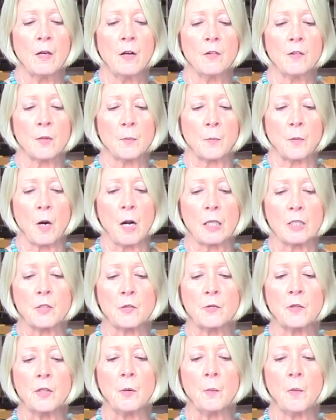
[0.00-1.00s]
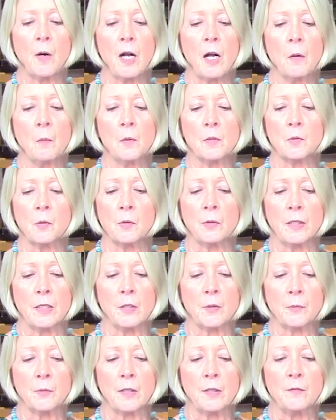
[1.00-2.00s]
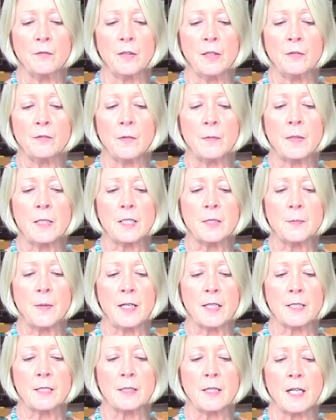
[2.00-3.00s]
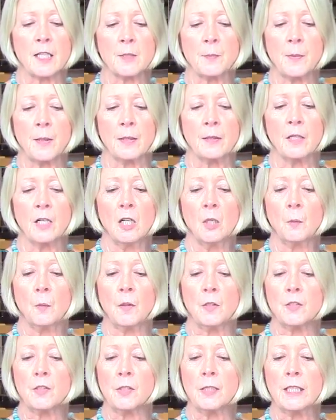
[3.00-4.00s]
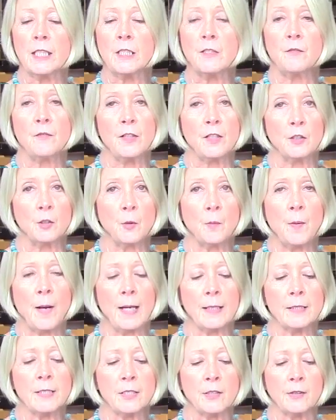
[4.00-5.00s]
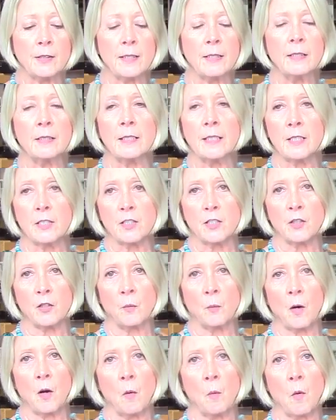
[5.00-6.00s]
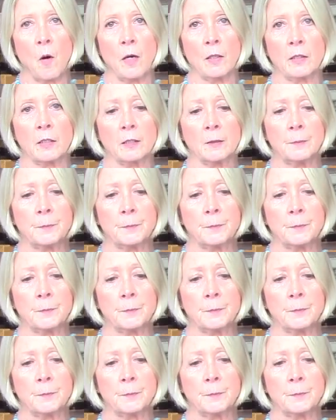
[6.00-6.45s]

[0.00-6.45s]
The Broad Street well was only 3 feet from the cesspit, which leaked fecal bacteria into the well water.